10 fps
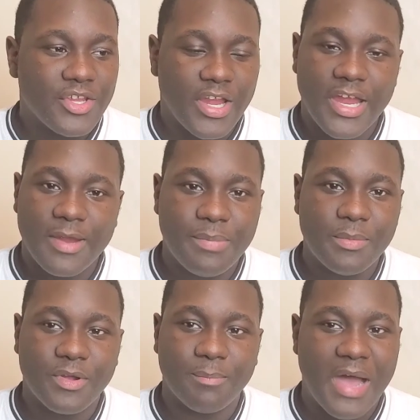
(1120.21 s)
you hear
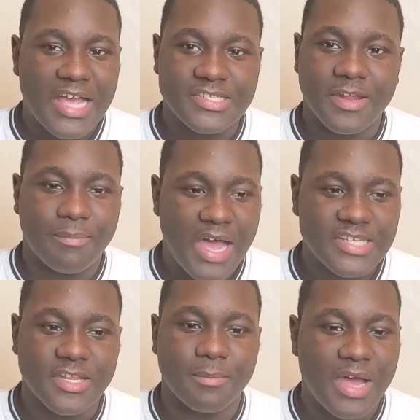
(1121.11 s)
people are positive,
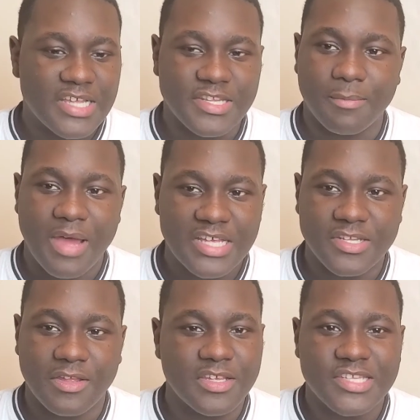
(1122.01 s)
positive, positive,
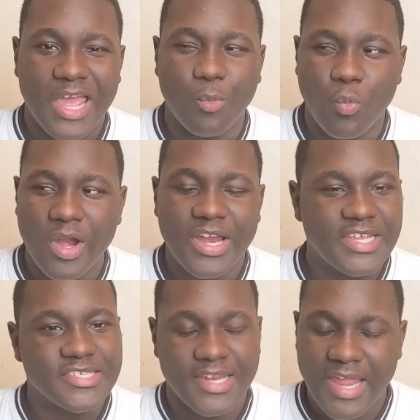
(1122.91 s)
positive. It's like, where
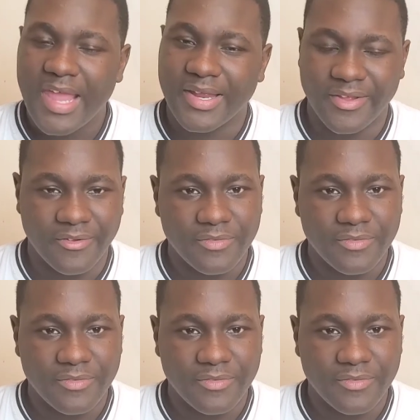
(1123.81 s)
is the negative?